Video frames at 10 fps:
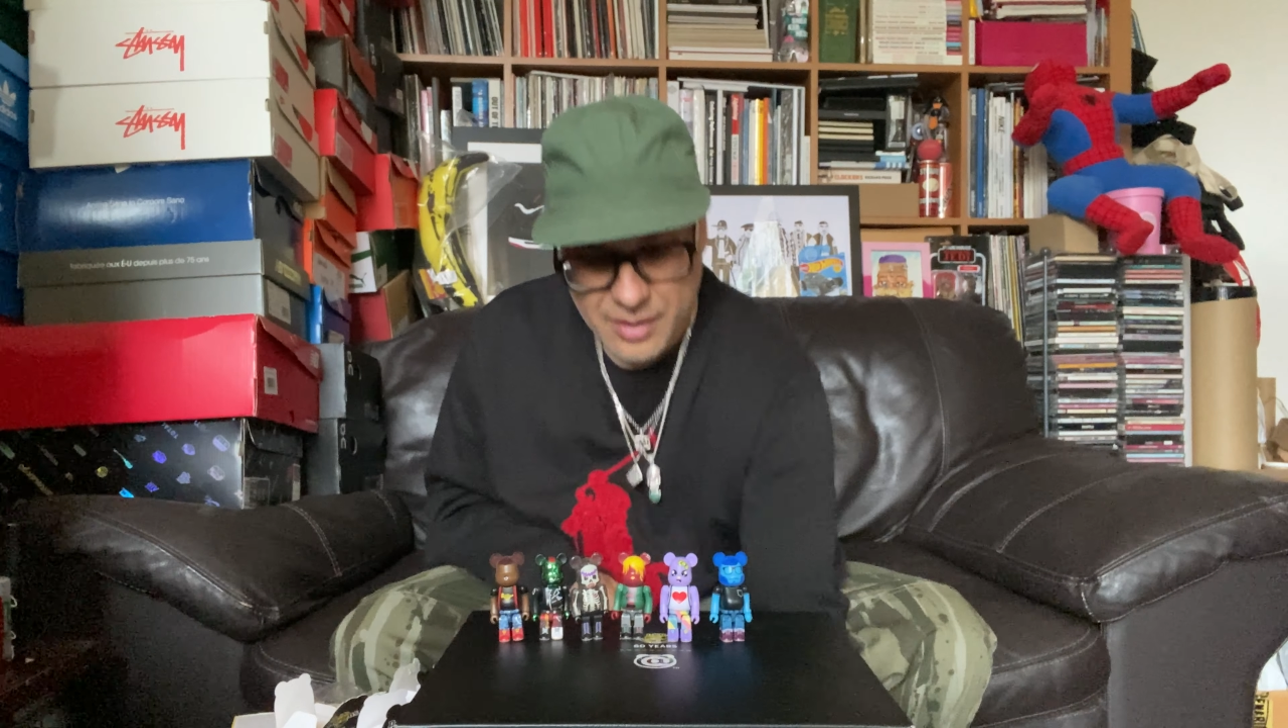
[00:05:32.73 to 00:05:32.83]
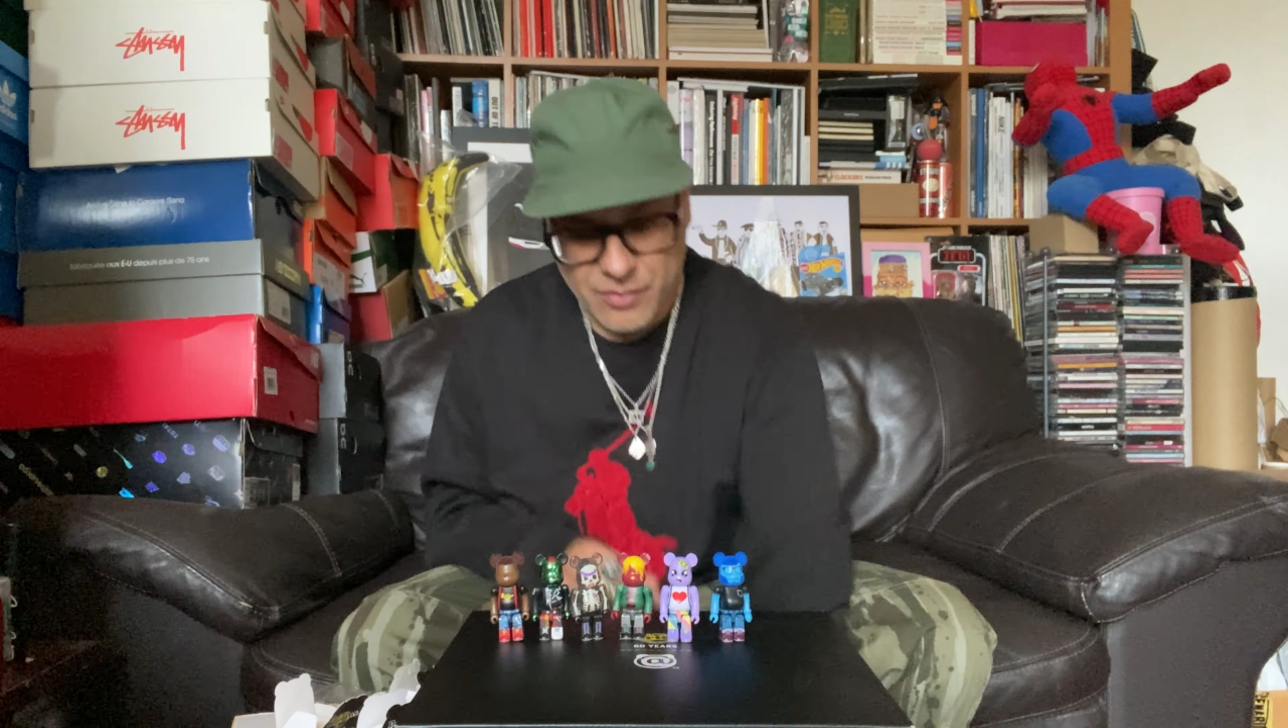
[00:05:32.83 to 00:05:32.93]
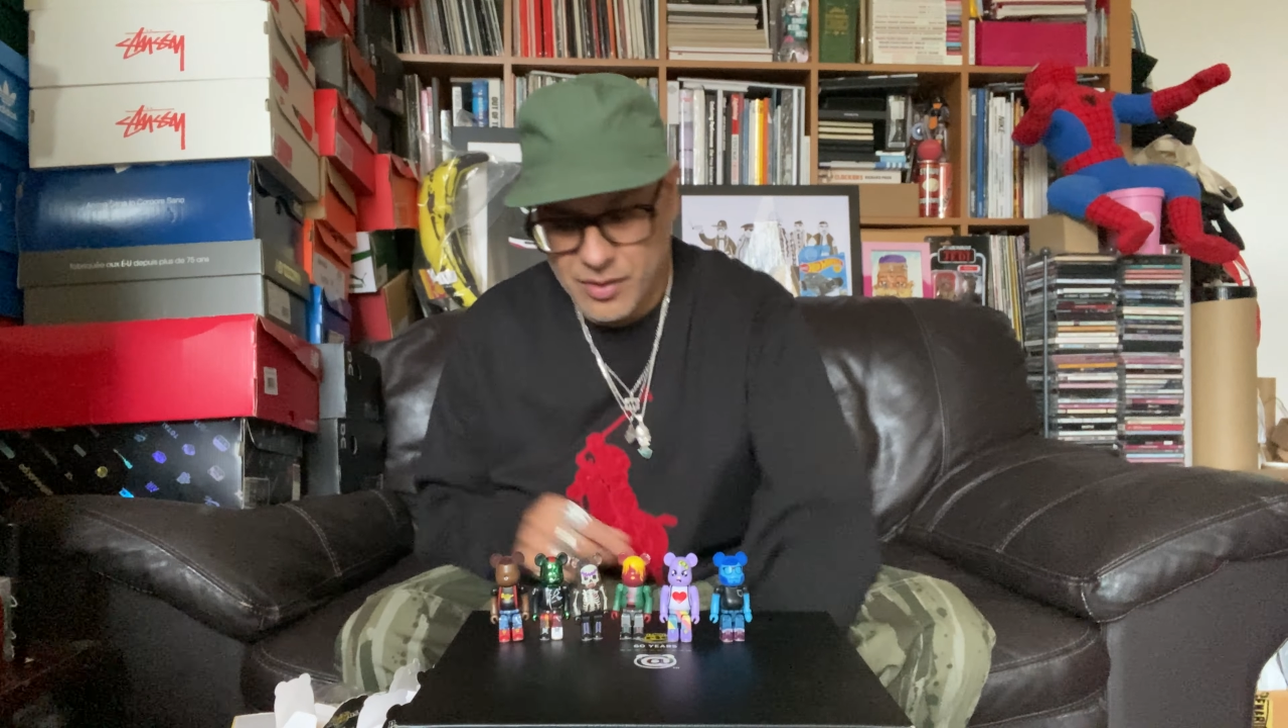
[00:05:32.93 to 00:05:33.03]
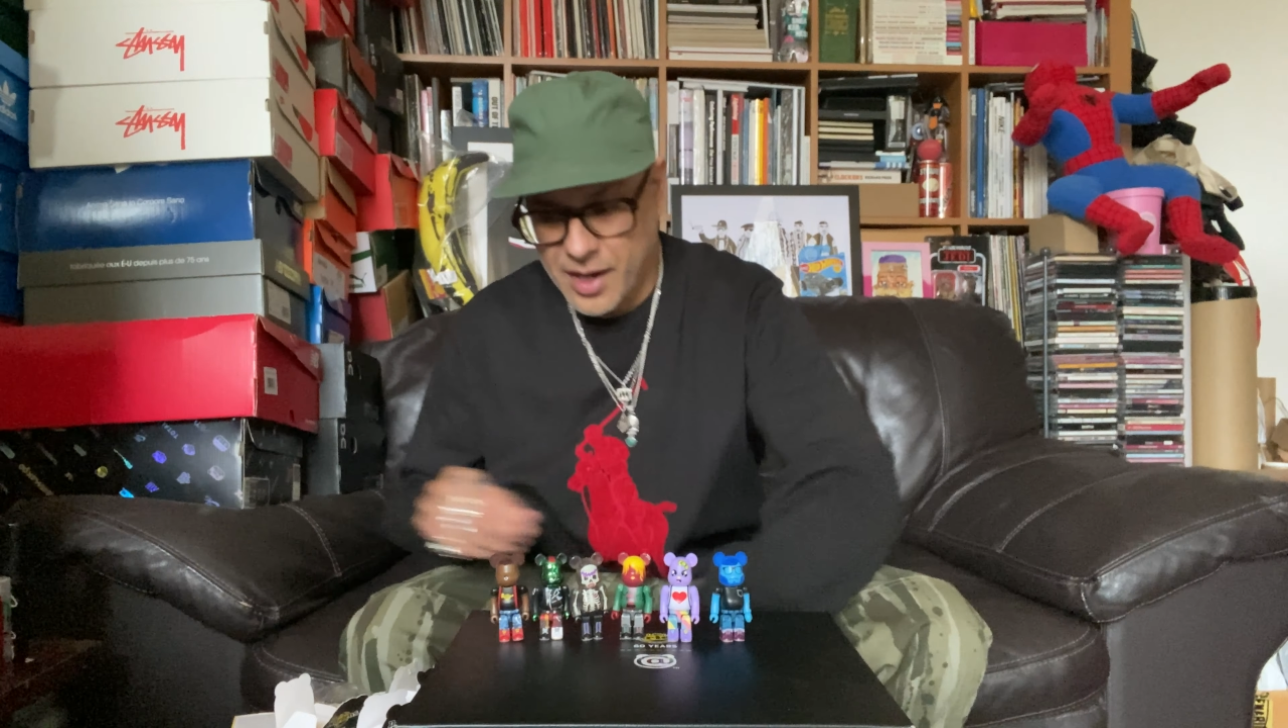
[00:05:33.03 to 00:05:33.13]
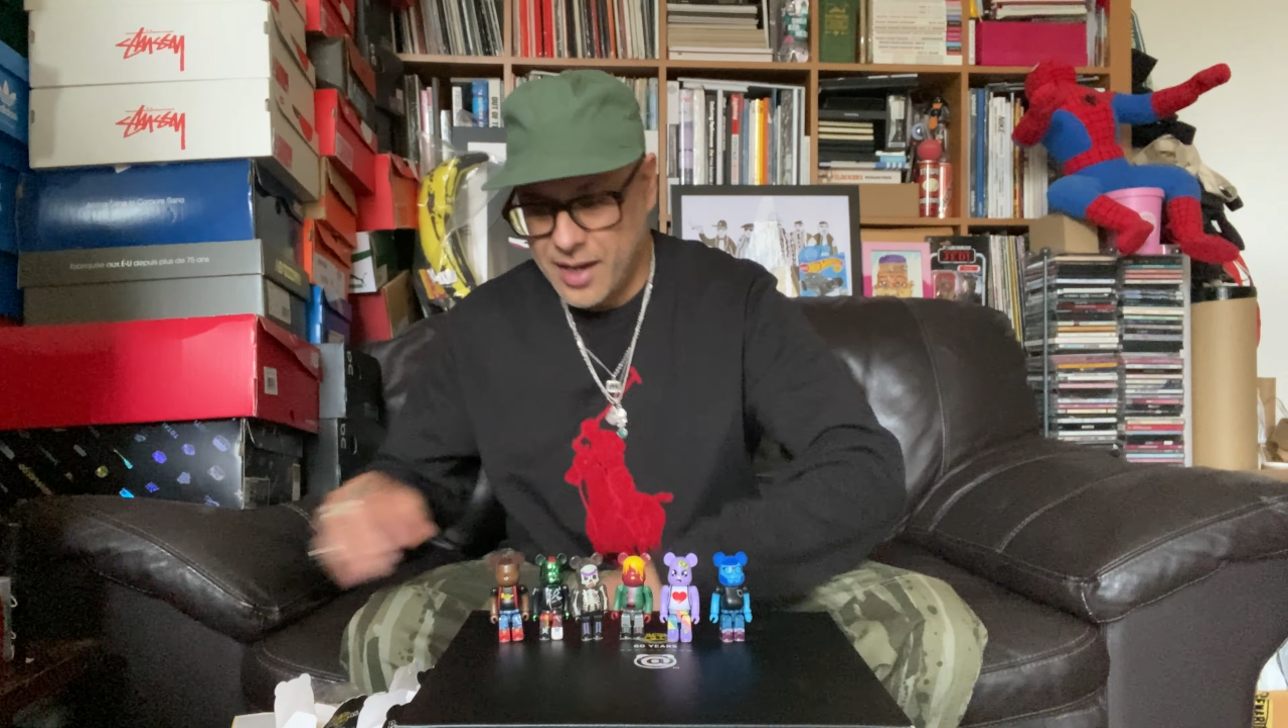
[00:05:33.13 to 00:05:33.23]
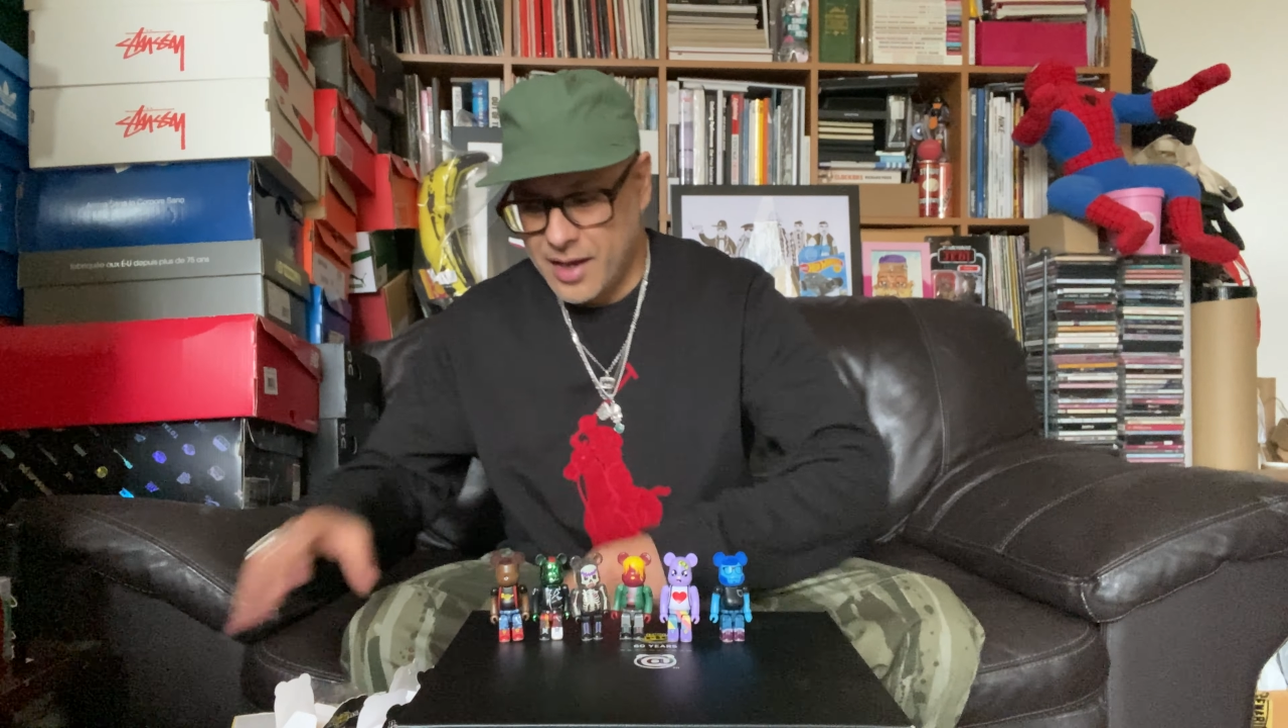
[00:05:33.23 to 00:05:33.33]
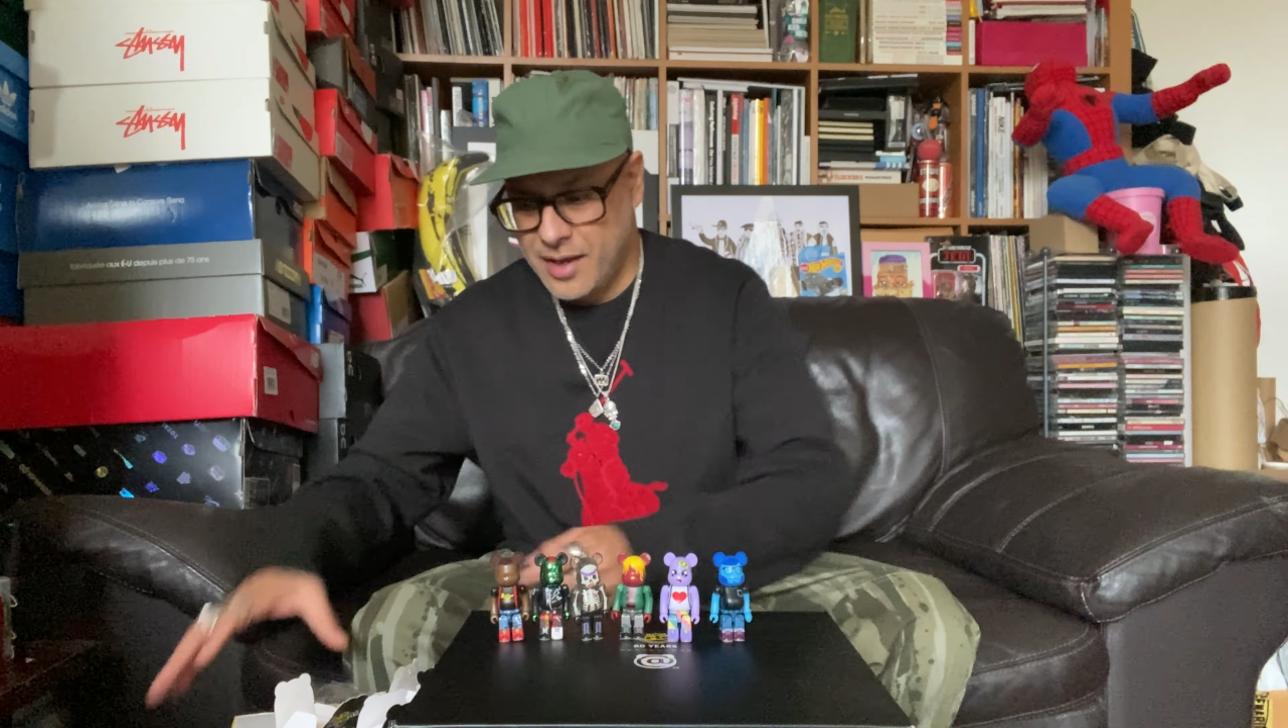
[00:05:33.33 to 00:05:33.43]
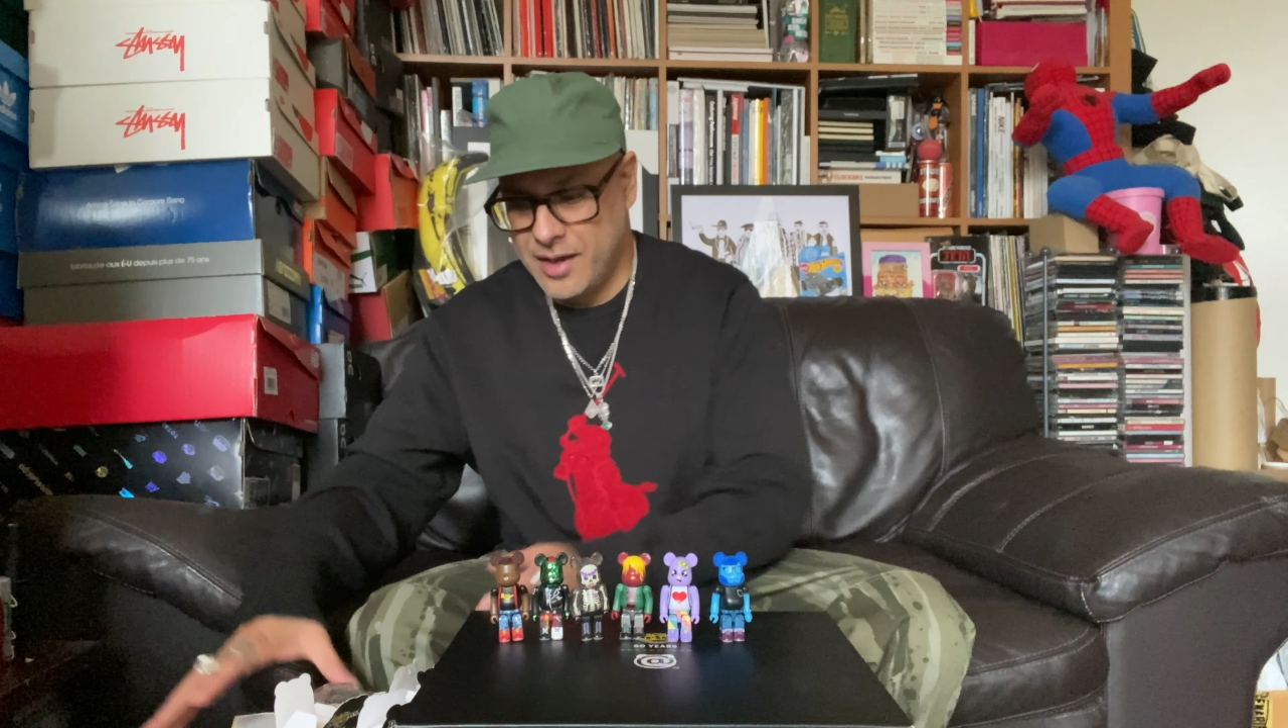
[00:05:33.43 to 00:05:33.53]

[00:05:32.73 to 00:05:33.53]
Right,